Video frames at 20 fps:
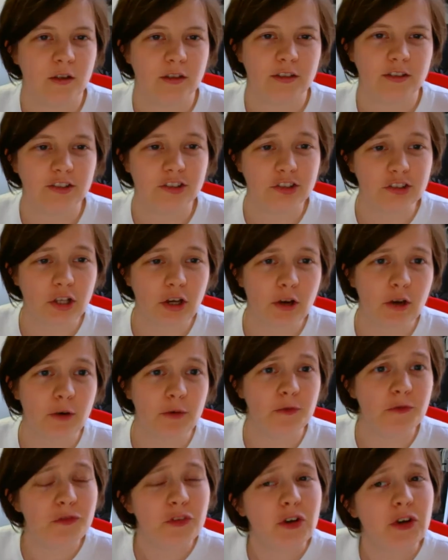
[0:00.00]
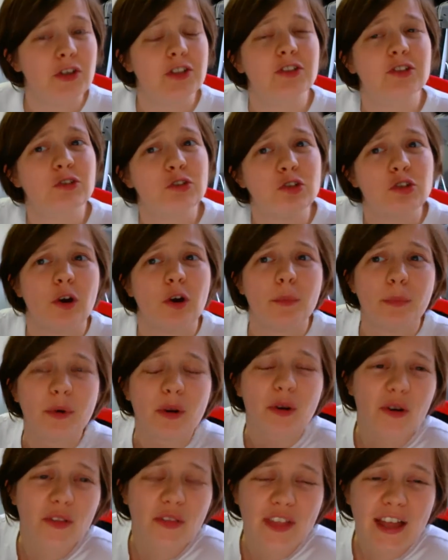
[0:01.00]
So, first shop
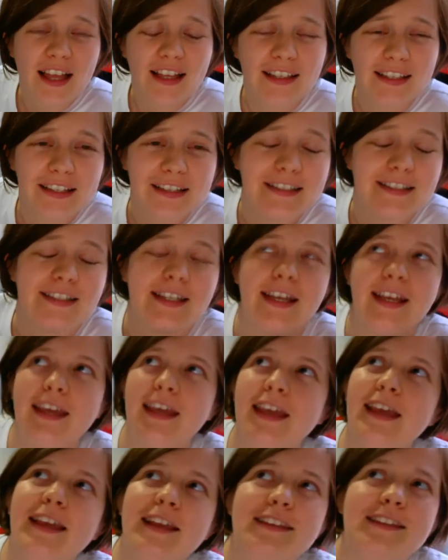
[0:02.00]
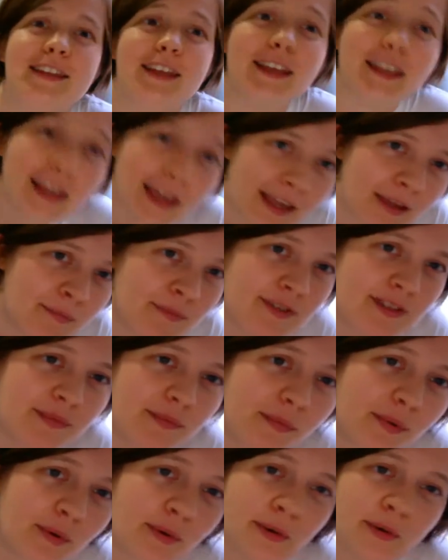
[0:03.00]
on that list is the Gamers
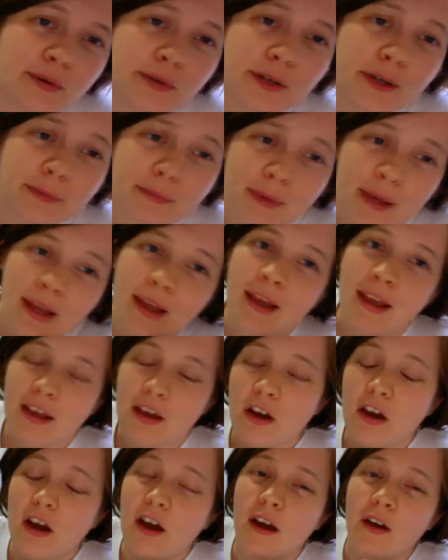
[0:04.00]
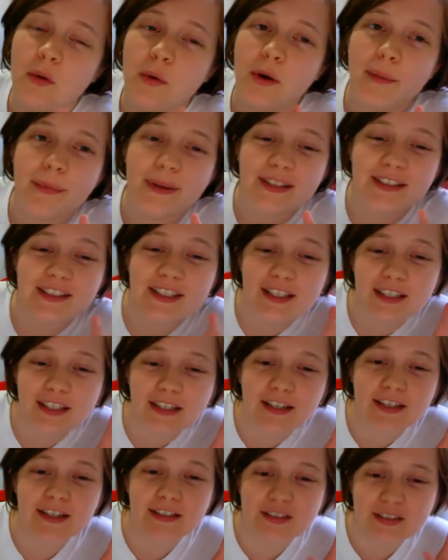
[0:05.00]
Emporium, who are based
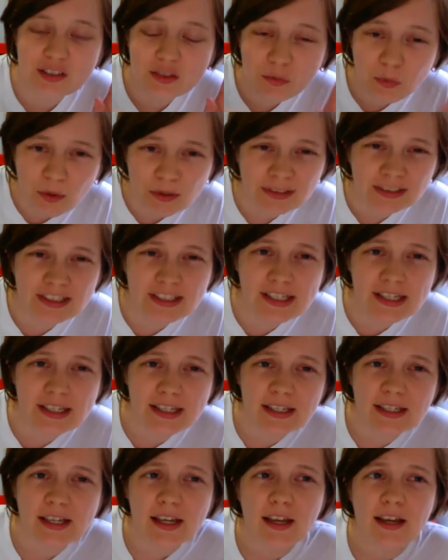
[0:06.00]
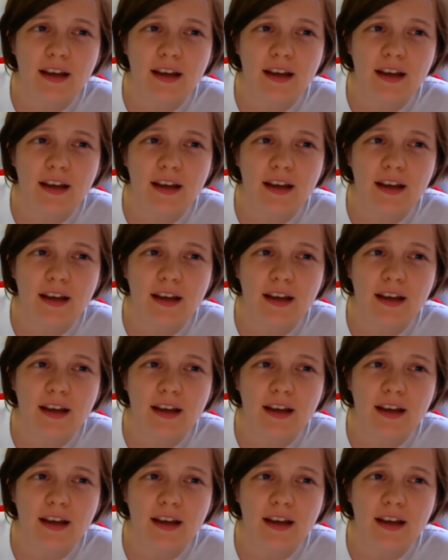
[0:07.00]
in Swansea.